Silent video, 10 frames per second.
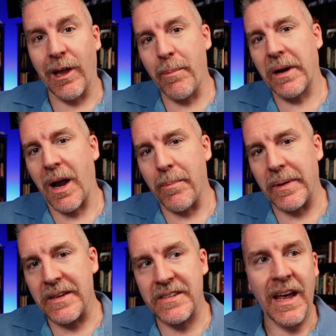lumber
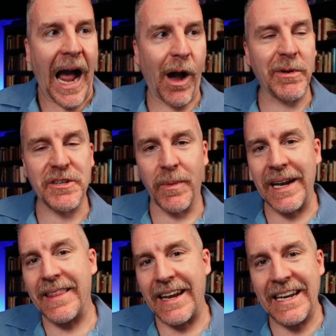companies how much
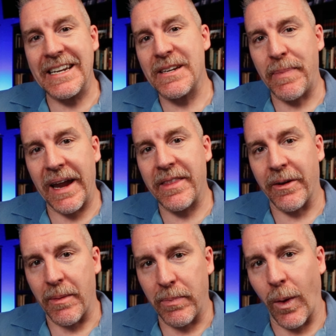money they needed to pay
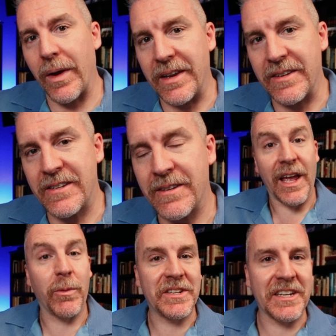their employees.
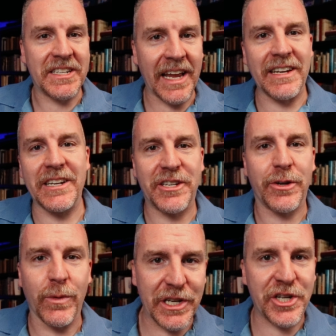It was intended
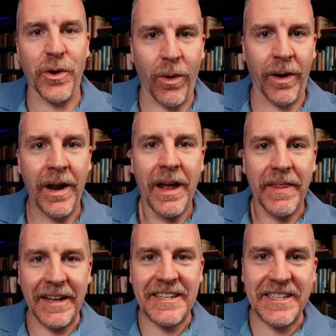to ensure
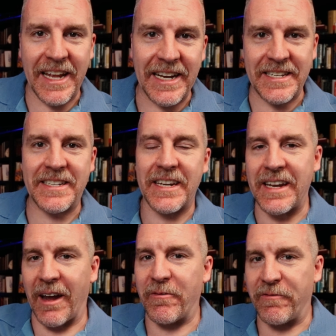that states did
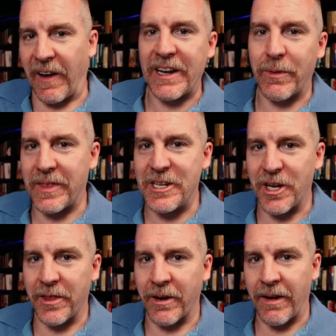not fight with each
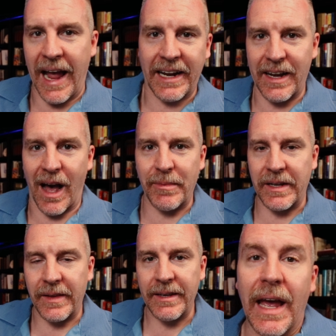other
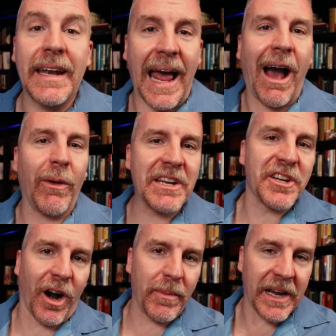economically. And now in
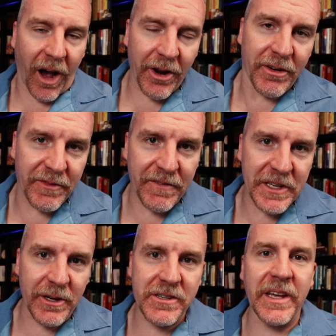Darby, 150
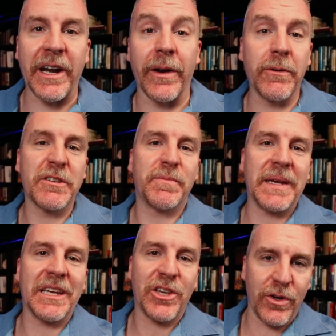years later, it was
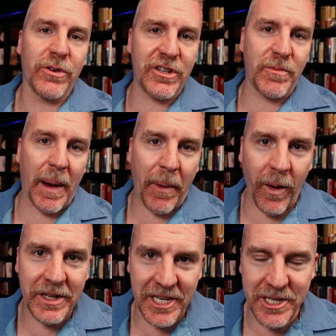being used by
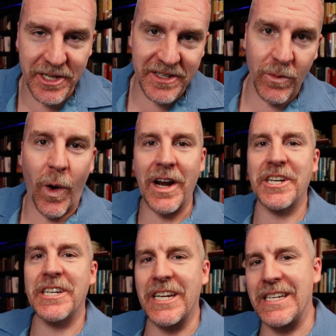politicians in
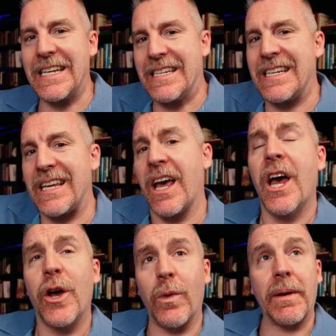Washington, D.C.
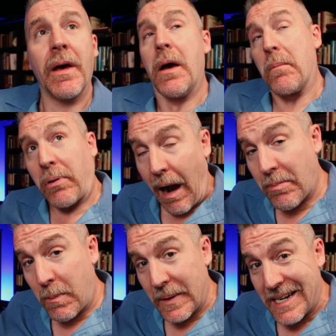who had
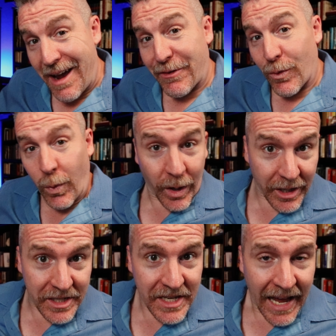probably never
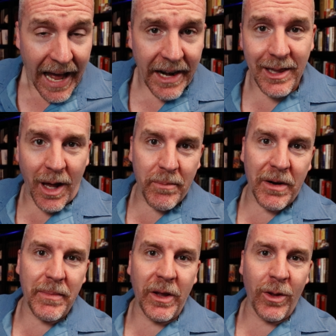worked at a
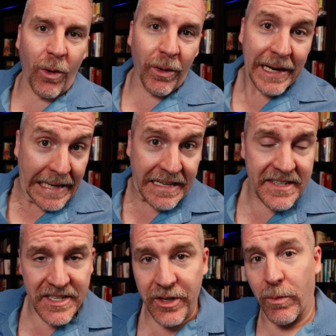lumber mill or in a
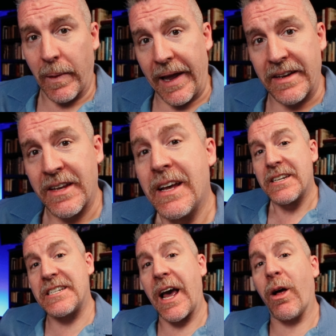steel plant
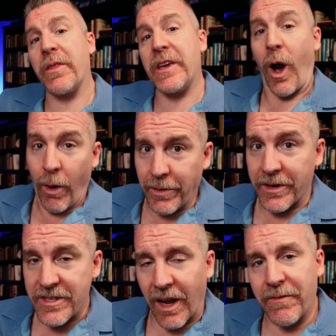to tell the
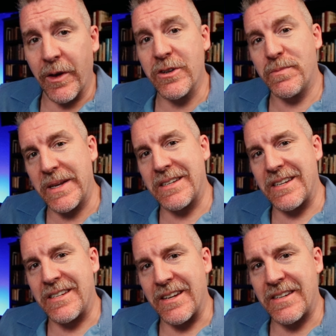owners of those
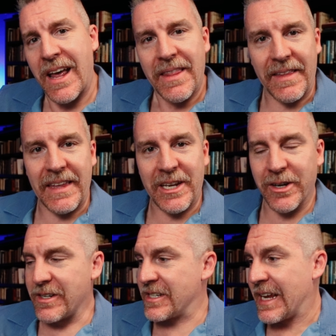businesses that they
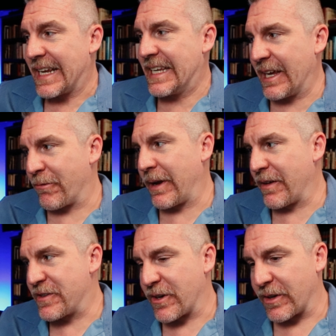couldn't get rid
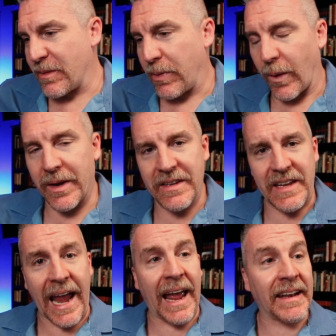of certain employees
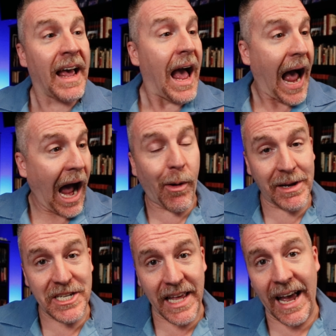and how
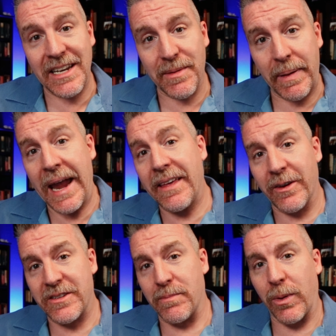much they had to pay
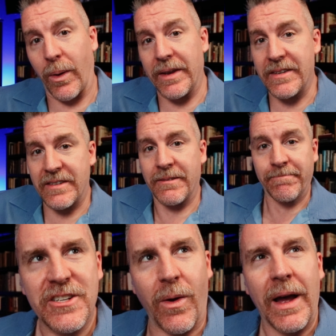those employees.
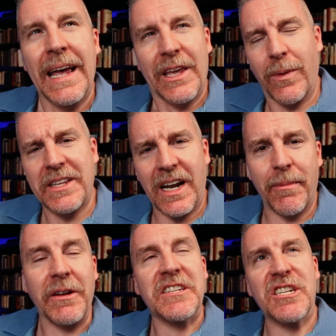So you want to talk
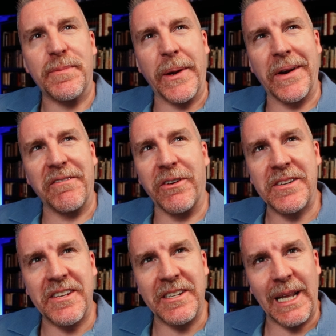about spirit
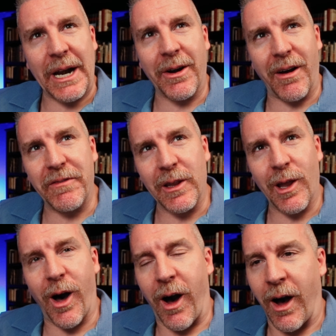versus letter of the
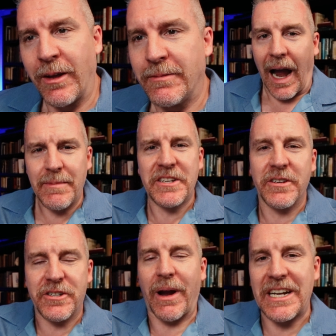law? I'm still
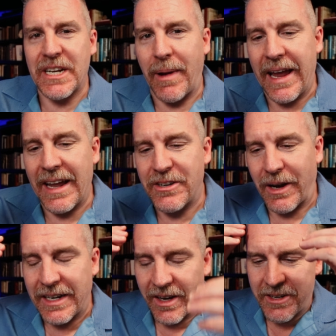scratching my head
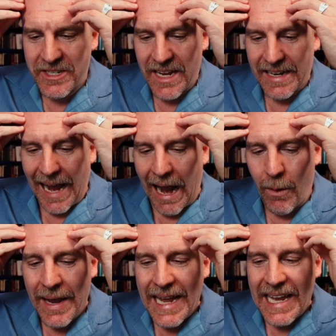trying to understand
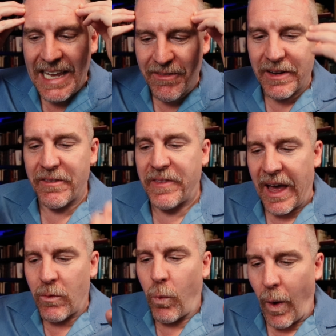how, even if
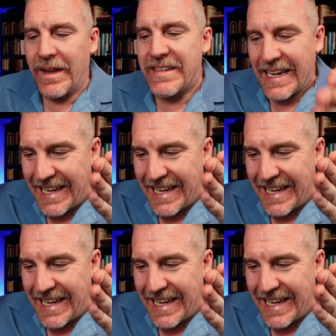that was